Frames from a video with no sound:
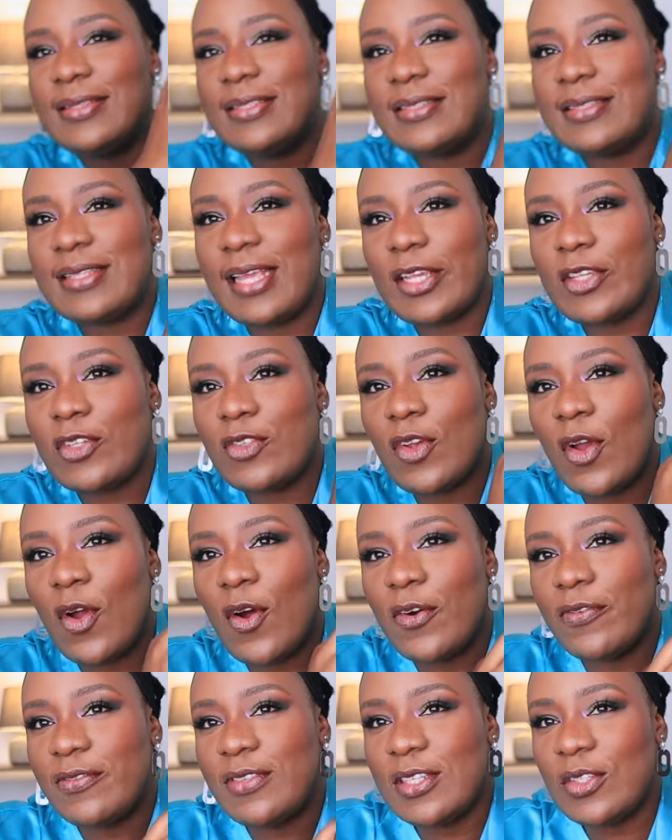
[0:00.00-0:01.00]
the texture
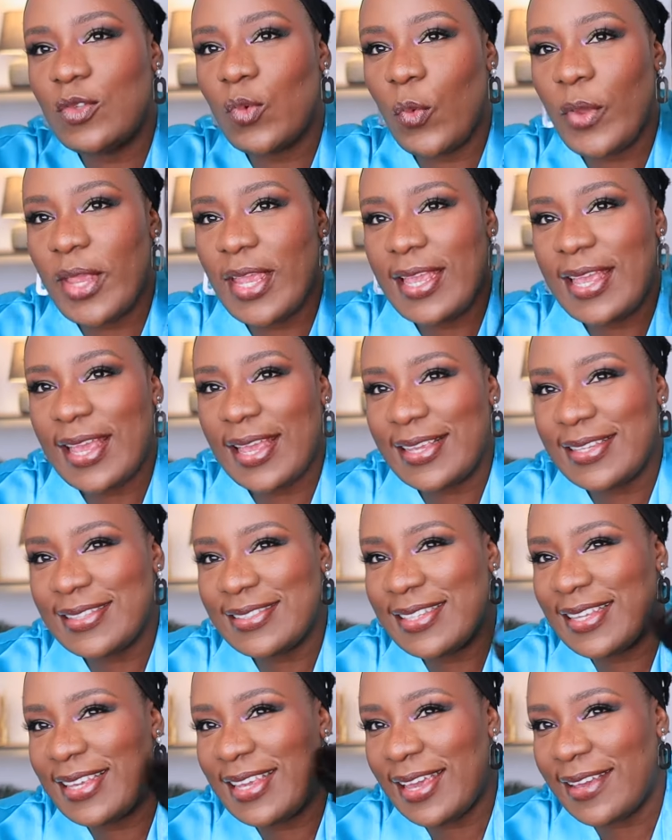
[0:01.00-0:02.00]
of this wig
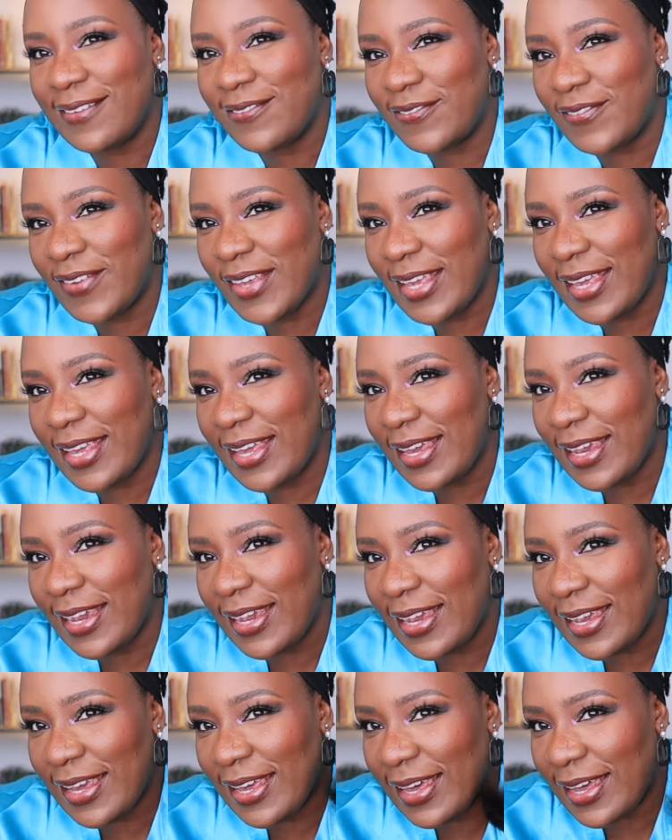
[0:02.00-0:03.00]
is
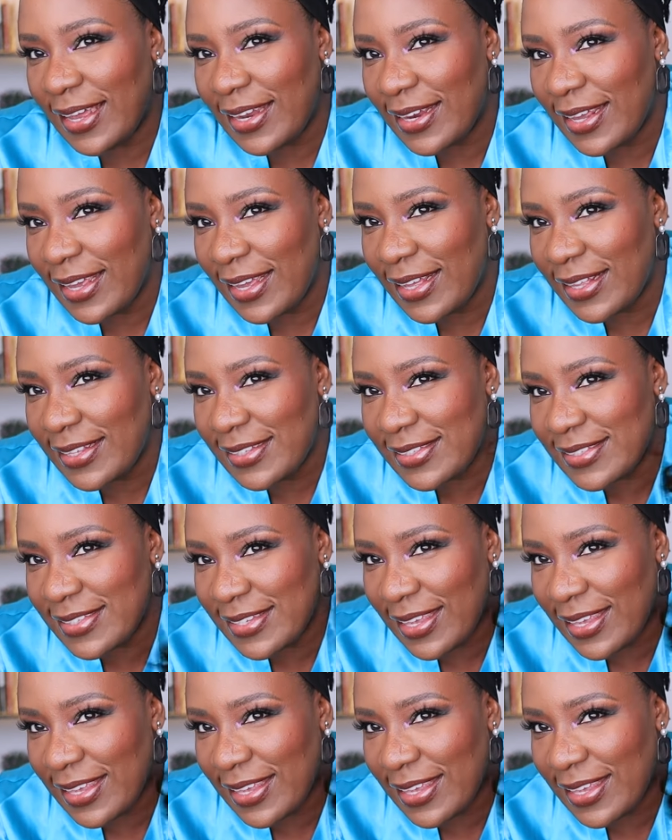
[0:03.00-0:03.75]
giving it's